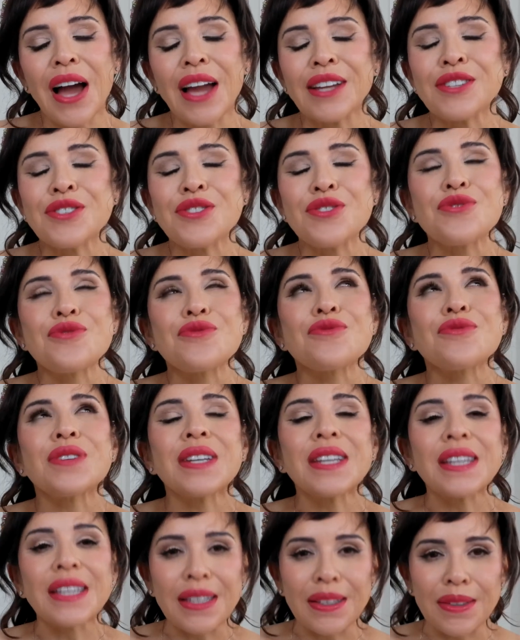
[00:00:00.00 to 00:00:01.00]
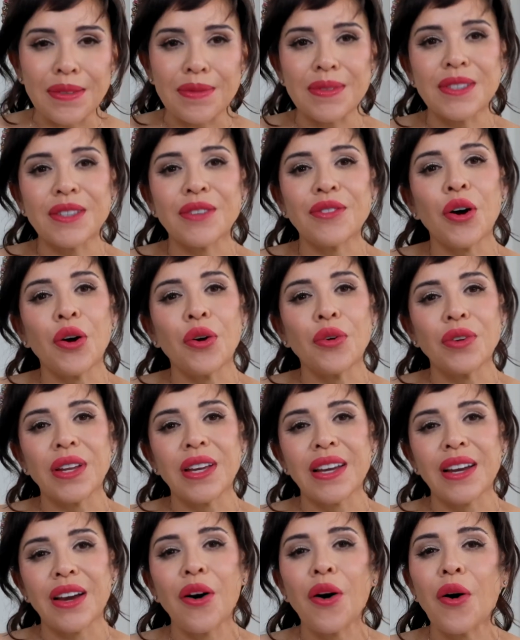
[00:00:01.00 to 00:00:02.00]
I dreamed of
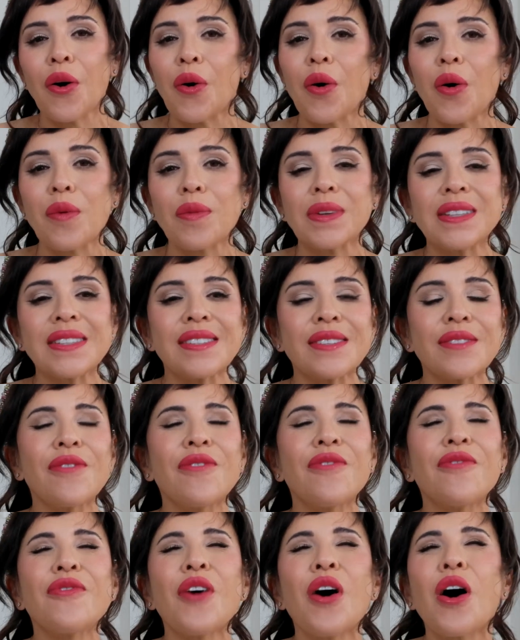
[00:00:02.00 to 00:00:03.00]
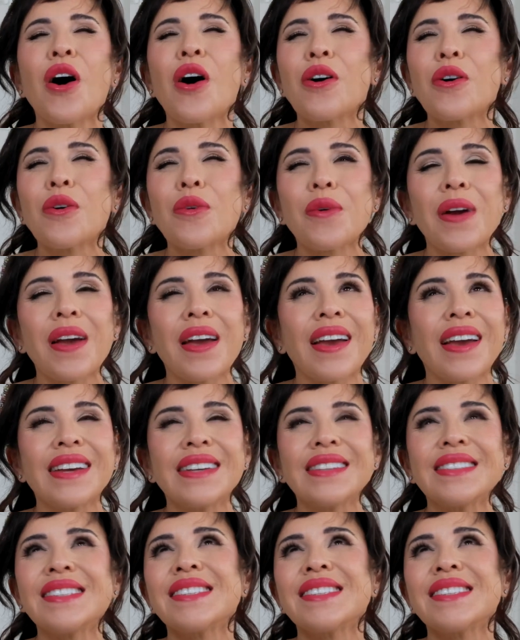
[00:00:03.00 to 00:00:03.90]
owning a home in some faraway,